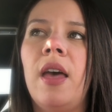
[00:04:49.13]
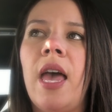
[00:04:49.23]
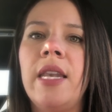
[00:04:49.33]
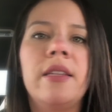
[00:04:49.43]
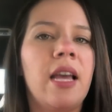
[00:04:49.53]

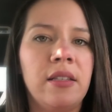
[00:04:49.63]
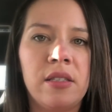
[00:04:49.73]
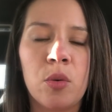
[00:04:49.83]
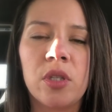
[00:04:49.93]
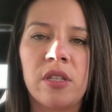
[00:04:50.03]

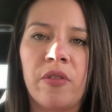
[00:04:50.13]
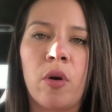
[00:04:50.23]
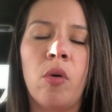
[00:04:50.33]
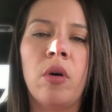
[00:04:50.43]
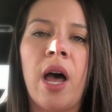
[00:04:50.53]
yes, it was
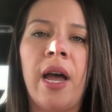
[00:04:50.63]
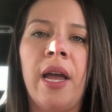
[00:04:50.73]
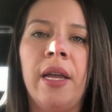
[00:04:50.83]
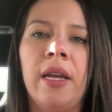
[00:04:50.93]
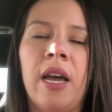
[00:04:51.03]
difficult.
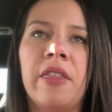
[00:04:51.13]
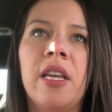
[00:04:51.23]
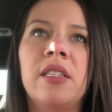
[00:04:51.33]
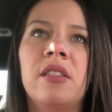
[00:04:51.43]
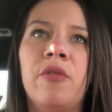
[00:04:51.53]
I
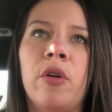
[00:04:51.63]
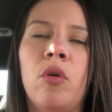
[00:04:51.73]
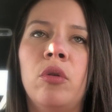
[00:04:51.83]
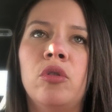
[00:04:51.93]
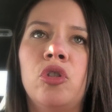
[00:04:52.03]
think it's
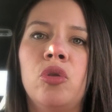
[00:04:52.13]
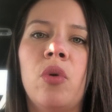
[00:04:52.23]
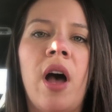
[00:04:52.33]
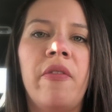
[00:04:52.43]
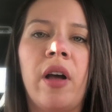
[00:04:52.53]
difficult
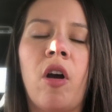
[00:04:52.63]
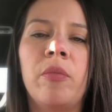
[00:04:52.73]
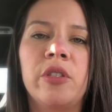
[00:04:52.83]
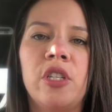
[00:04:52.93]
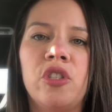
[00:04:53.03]
to have that
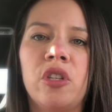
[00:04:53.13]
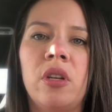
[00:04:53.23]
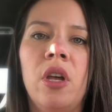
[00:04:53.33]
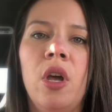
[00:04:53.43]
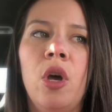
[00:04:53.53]
conversation